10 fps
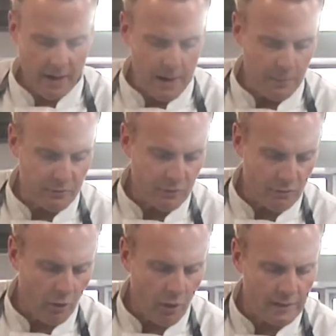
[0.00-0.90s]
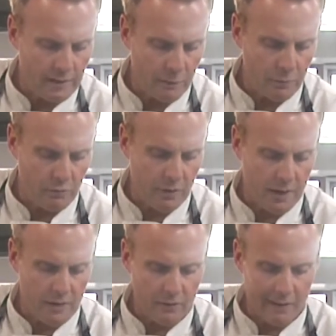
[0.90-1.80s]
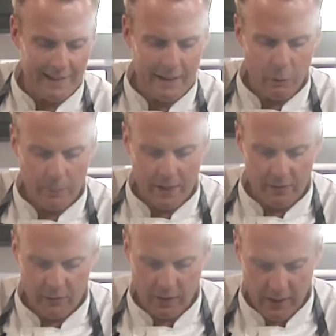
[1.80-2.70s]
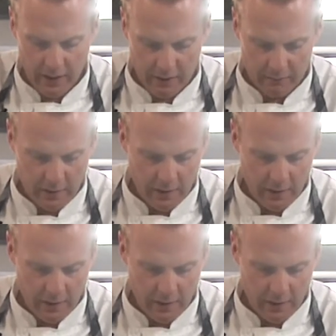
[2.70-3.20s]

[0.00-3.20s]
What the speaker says: Capers are tiny little seeds, they're a little bit acidic.